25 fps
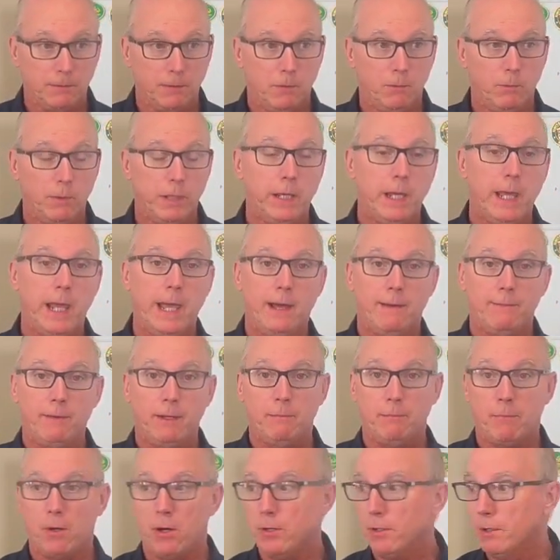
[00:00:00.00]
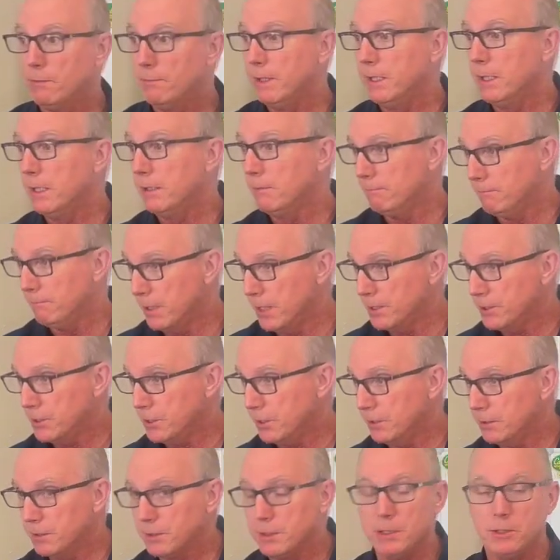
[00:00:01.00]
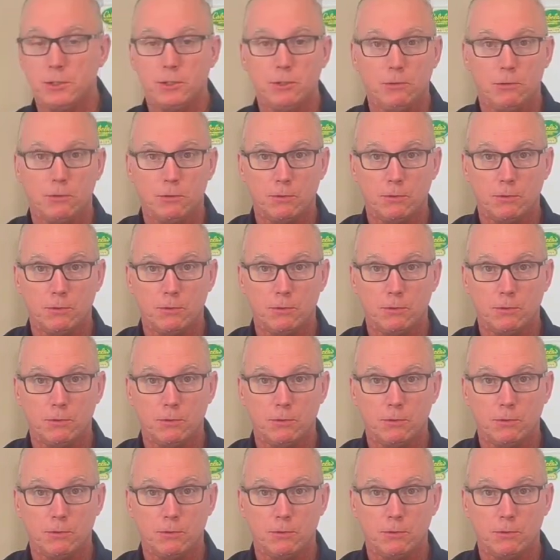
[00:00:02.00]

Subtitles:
We have a Barndominium budget that you